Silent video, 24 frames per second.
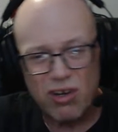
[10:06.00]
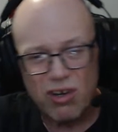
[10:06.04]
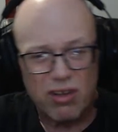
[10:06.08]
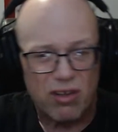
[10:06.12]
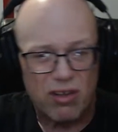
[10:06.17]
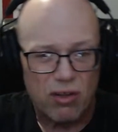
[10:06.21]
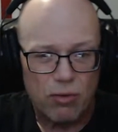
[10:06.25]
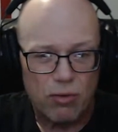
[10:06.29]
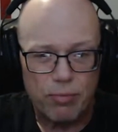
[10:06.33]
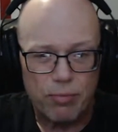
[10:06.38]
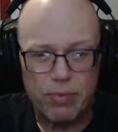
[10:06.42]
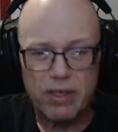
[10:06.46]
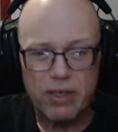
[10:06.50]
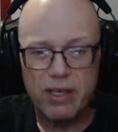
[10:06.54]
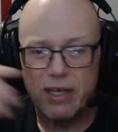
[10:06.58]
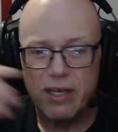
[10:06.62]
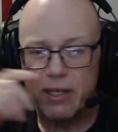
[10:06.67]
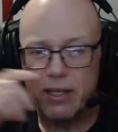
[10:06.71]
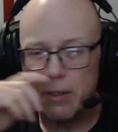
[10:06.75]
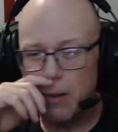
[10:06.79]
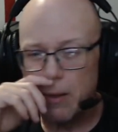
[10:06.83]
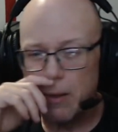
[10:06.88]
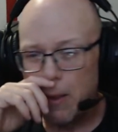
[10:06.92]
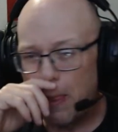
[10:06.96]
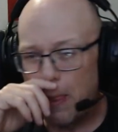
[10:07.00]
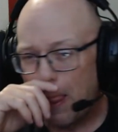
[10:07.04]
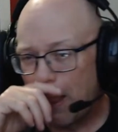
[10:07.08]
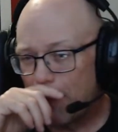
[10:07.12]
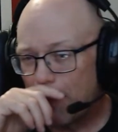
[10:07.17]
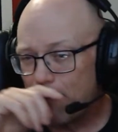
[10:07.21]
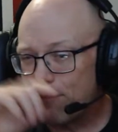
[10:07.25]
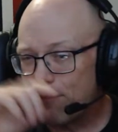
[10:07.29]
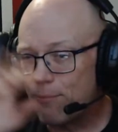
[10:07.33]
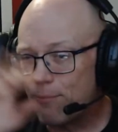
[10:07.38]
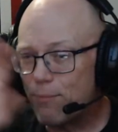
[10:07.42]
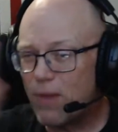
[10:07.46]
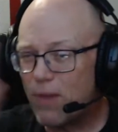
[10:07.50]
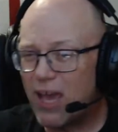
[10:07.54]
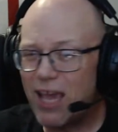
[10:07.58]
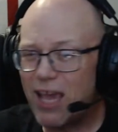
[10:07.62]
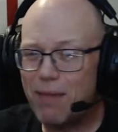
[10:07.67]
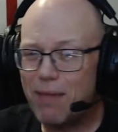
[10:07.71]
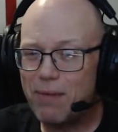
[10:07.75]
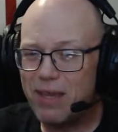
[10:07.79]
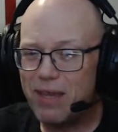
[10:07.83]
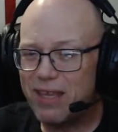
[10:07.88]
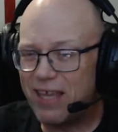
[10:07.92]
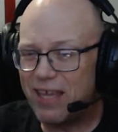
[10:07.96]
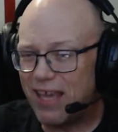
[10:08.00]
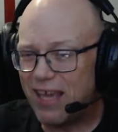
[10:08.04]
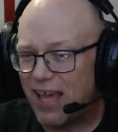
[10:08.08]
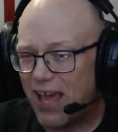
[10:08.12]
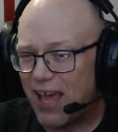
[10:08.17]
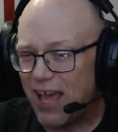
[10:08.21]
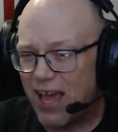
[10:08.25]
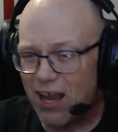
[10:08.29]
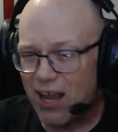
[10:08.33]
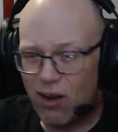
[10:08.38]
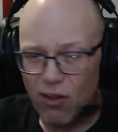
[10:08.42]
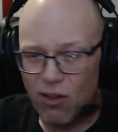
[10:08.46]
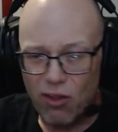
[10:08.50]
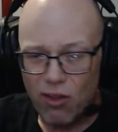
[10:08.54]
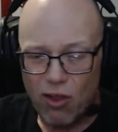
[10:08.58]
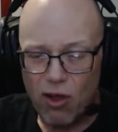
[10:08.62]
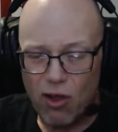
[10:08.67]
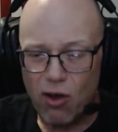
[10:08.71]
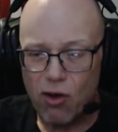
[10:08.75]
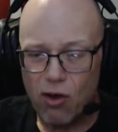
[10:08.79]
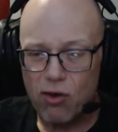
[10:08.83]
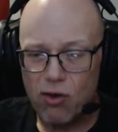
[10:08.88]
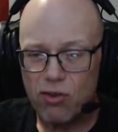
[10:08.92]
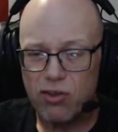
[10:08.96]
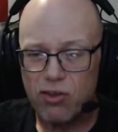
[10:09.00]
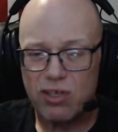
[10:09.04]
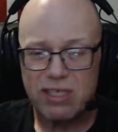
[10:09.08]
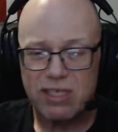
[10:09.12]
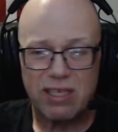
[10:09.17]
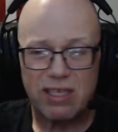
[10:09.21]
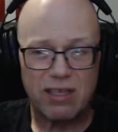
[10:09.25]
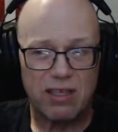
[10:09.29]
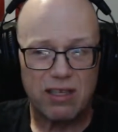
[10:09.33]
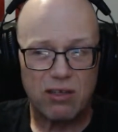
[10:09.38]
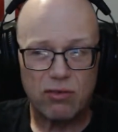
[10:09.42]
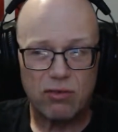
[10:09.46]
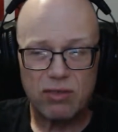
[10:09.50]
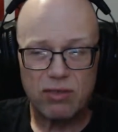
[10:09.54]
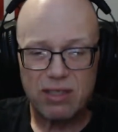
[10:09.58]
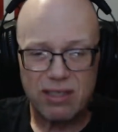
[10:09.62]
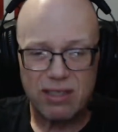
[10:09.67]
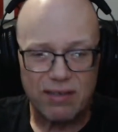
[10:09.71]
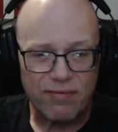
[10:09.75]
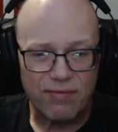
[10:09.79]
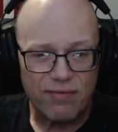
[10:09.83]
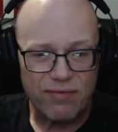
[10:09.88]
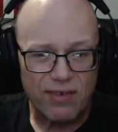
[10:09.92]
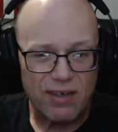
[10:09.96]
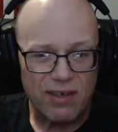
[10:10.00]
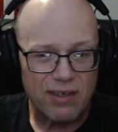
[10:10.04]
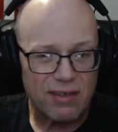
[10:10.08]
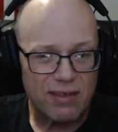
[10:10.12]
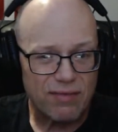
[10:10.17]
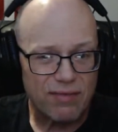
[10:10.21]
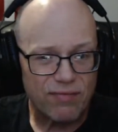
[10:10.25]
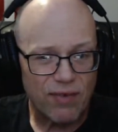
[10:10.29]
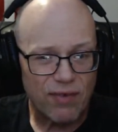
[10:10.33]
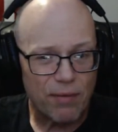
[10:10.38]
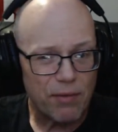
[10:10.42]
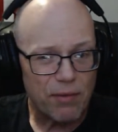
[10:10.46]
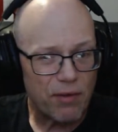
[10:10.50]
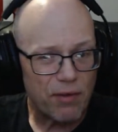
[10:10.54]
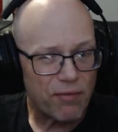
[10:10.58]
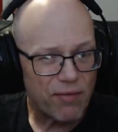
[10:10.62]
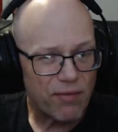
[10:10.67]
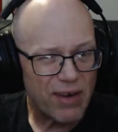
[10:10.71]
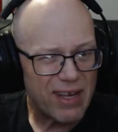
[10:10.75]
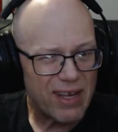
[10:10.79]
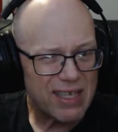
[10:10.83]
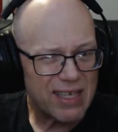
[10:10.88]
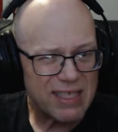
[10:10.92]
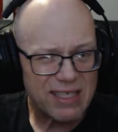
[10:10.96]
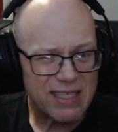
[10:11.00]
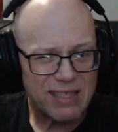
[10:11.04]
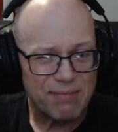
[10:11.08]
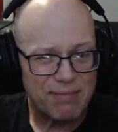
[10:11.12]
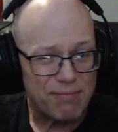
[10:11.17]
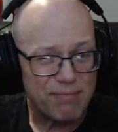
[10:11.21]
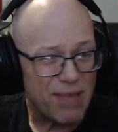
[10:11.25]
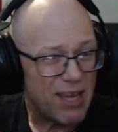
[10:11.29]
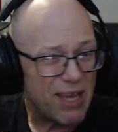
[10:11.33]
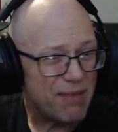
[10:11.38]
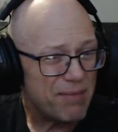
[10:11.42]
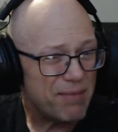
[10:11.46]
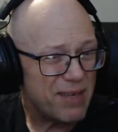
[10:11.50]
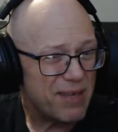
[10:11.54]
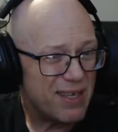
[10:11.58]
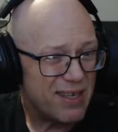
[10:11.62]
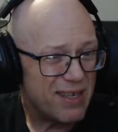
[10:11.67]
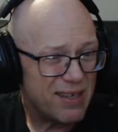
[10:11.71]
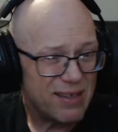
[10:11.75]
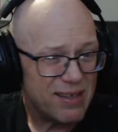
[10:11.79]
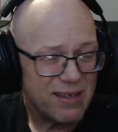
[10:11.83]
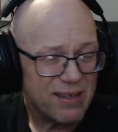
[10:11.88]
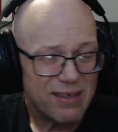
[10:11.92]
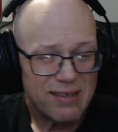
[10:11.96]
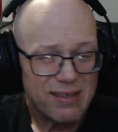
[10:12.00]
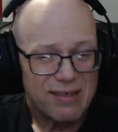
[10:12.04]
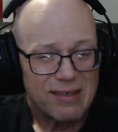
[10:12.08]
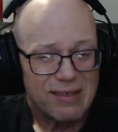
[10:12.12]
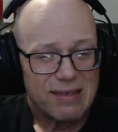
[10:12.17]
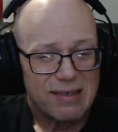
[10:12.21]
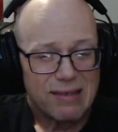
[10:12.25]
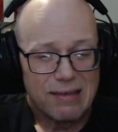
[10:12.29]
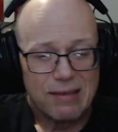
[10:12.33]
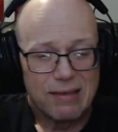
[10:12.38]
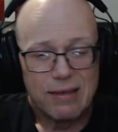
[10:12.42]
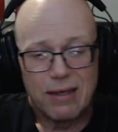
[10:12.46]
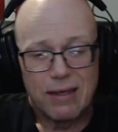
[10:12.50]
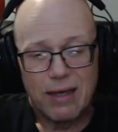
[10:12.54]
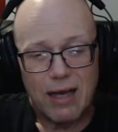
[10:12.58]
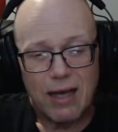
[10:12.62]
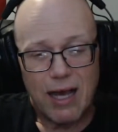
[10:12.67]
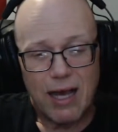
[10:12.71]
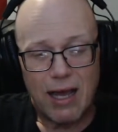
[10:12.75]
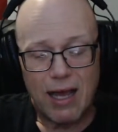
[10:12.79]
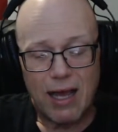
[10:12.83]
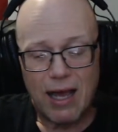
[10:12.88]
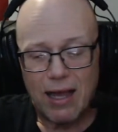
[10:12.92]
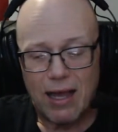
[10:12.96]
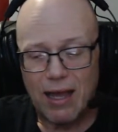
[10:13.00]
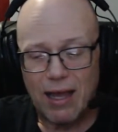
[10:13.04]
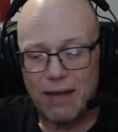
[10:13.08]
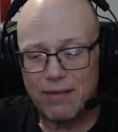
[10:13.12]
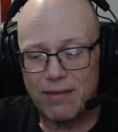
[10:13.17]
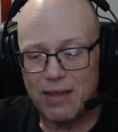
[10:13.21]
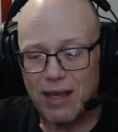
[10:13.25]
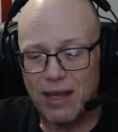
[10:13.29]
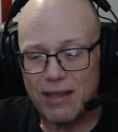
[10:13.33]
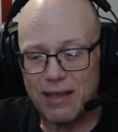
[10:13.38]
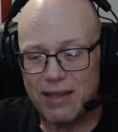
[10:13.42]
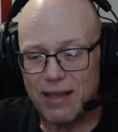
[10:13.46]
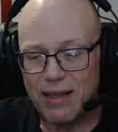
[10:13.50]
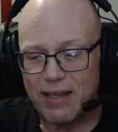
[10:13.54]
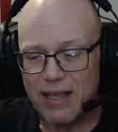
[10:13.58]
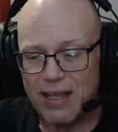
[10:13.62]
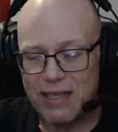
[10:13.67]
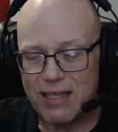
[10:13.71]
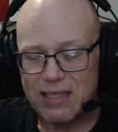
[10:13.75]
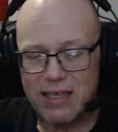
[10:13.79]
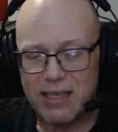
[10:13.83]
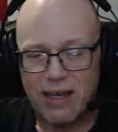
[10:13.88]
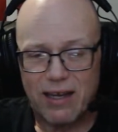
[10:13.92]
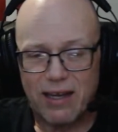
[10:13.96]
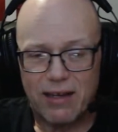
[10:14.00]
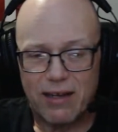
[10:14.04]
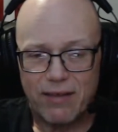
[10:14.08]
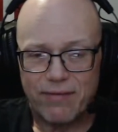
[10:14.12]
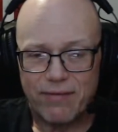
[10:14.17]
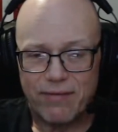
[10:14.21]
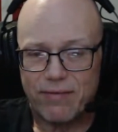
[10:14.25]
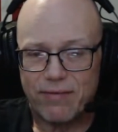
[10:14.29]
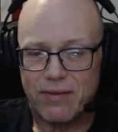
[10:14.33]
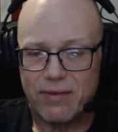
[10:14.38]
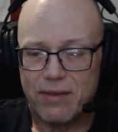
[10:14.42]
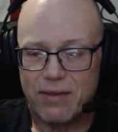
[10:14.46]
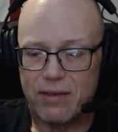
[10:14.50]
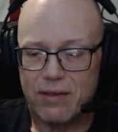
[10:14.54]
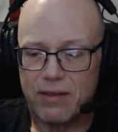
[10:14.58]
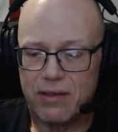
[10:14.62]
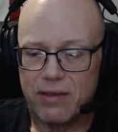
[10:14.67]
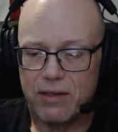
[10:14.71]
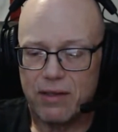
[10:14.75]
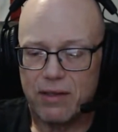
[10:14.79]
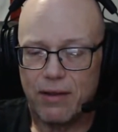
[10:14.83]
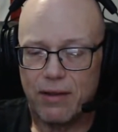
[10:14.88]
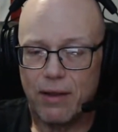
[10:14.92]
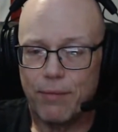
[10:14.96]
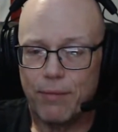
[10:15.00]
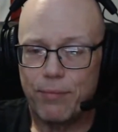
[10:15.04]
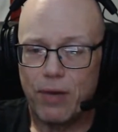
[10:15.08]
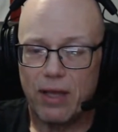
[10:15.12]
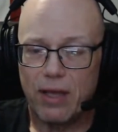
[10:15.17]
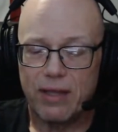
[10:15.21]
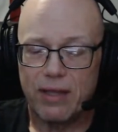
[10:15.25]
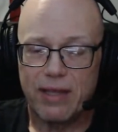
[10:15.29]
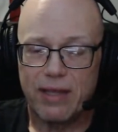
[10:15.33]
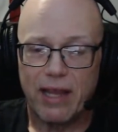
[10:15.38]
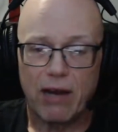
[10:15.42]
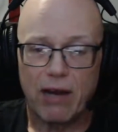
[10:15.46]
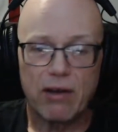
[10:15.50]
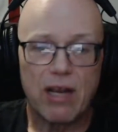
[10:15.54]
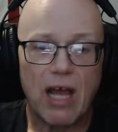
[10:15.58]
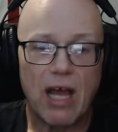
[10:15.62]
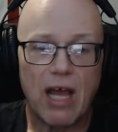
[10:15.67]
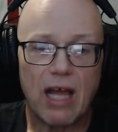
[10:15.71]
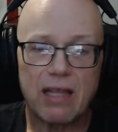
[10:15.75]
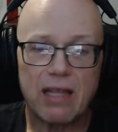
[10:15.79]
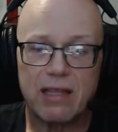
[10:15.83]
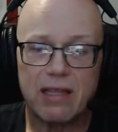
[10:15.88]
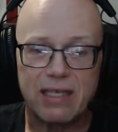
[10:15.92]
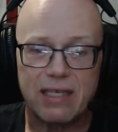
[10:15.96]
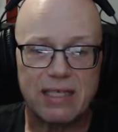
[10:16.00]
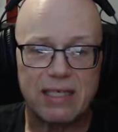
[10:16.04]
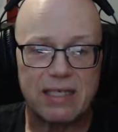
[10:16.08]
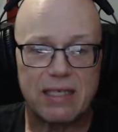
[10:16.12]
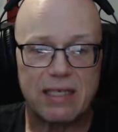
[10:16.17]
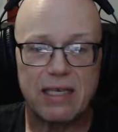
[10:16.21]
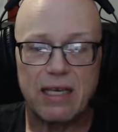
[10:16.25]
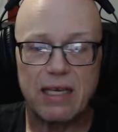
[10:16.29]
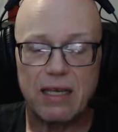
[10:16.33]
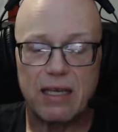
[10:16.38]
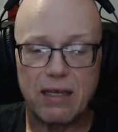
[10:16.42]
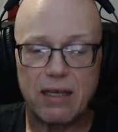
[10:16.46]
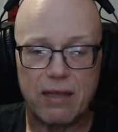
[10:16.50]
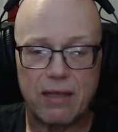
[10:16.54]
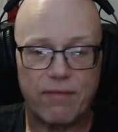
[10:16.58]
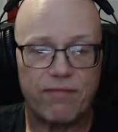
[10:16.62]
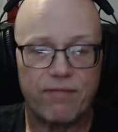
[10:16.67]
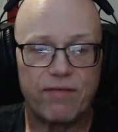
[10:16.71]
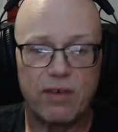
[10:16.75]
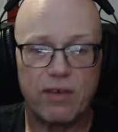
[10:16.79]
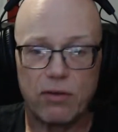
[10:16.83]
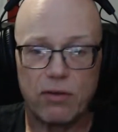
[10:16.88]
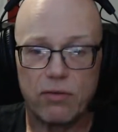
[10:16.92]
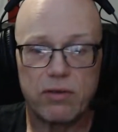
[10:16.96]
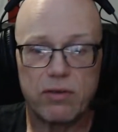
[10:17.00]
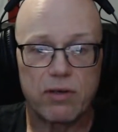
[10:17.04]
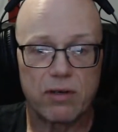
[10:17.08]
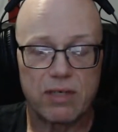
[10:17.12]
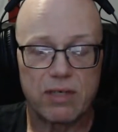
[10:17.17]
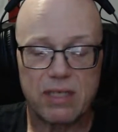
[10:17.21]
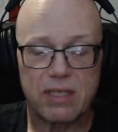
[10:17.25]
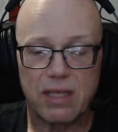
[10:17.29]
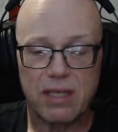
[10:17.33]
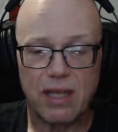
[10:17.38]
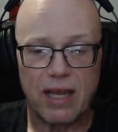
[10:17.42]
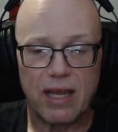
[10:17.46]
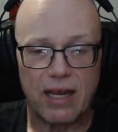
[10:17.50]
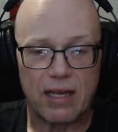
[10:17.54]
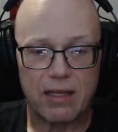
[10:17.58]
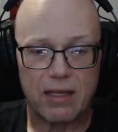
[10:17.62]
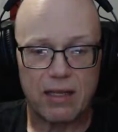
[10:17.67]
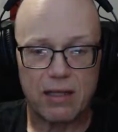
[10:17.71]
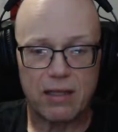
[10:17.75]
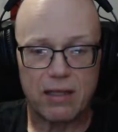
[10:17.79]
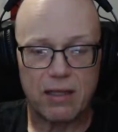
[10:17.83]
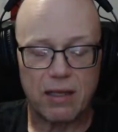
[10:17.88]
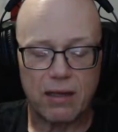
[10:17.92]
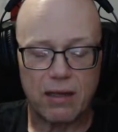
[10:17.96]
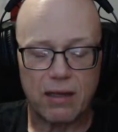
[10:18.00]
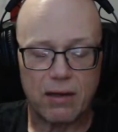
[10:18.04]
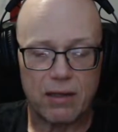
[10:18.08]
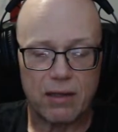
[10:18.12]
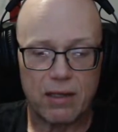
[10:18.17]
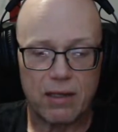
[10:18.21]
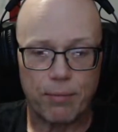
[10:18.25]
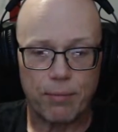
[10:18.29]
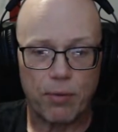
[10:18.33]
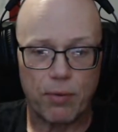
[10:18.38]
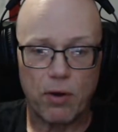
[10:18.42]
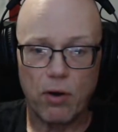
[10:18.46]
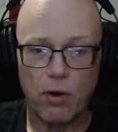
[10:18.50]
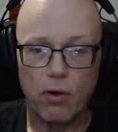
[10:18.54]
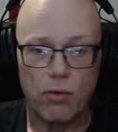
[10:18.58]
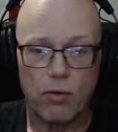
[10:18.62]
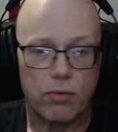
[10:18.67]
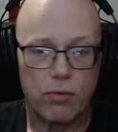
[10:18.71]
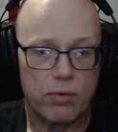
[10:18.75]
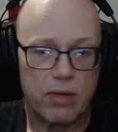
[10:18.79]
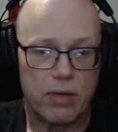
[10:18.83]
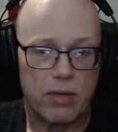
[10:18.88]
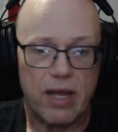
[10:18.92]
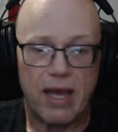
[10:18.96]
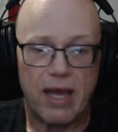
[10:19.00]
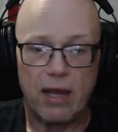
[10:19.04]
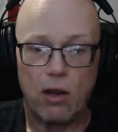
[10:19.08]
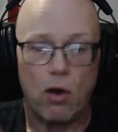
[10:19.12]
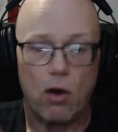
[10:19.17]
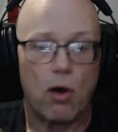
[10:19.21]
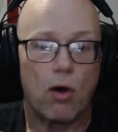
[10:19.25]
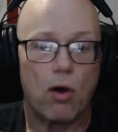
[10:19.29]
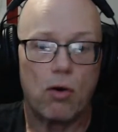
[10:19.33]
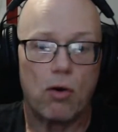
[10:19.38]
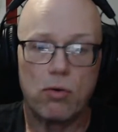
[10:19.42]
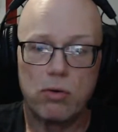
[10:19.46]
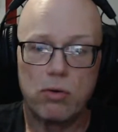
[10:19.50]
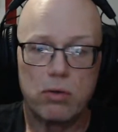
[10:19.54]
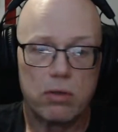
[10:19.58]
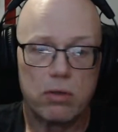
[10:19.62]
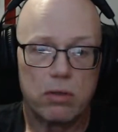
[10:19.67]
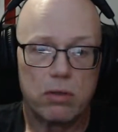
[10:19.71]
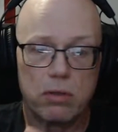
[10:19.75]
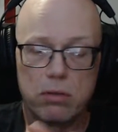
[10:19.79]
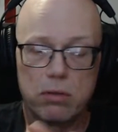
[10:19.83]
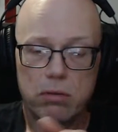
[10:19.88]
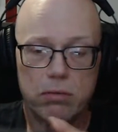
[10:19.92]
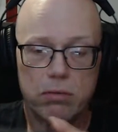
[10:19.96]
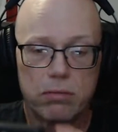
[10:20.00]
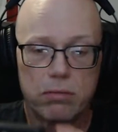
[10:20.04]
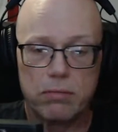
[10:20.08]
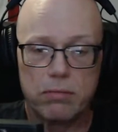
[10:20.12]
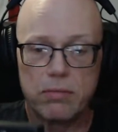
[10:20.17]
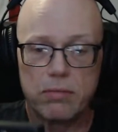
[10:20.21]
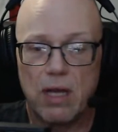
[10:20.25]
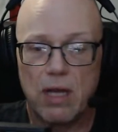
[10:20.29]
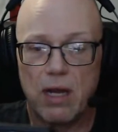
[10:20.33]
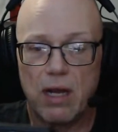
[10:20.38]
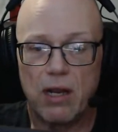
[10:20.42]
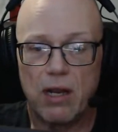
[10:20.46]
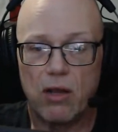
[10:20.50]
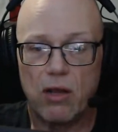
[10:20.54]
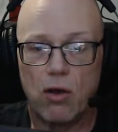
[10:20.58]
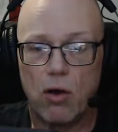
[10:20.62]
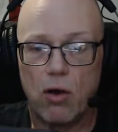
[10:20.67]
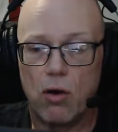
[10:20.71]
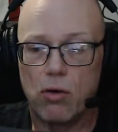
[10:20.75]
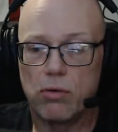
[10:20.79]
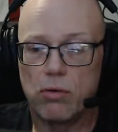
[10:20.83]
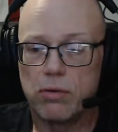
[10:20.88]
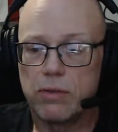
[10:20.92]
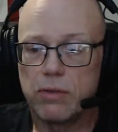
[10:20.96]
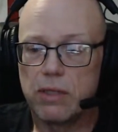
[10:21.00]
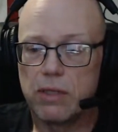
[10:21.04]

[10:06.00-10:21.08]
a little bit. Maybe the analog looks a little different from the rest. Maybe. I think that's kind of, but they're not distinct filters like the Pro at all. Not at all.